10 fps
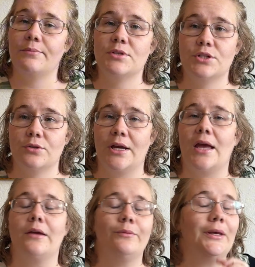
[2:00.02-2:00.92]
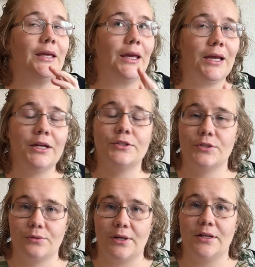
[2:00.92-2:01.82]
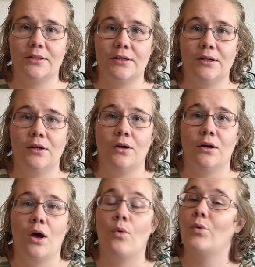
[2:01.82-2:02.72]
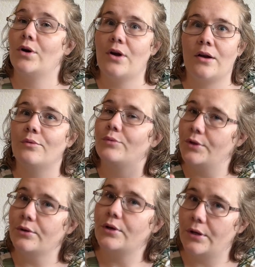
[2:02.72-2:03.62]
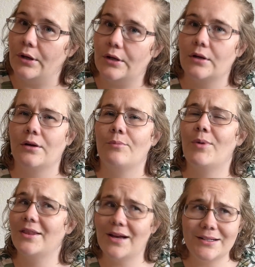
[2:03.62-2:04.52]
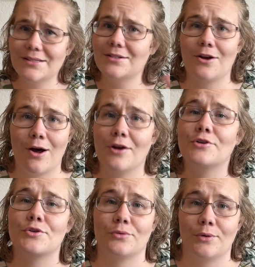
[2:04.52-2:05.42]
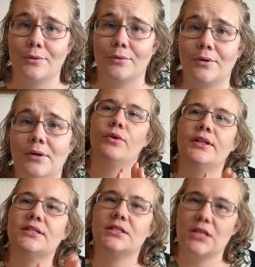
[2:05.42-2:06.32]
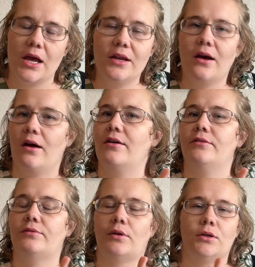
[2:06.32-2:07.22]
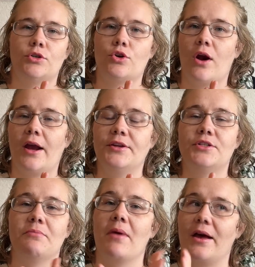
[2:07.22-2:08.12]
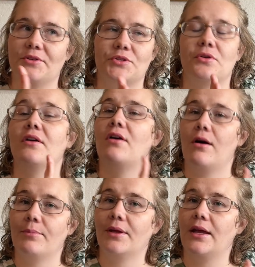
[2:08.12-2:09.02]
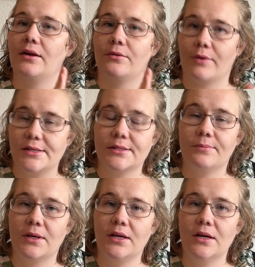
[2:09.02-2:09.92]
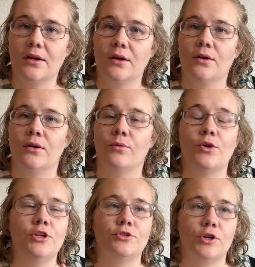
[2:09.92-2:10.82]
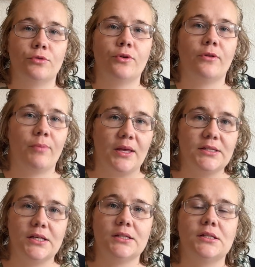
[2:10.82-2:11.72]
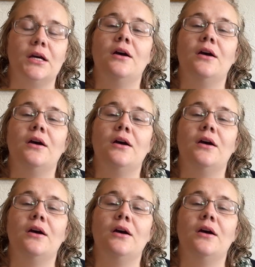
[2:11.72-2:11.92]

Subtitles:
to do it and we can't do it, we're not a real cook. But that's not true. So instead of trying to master a complicated recipe when you don't know the basics,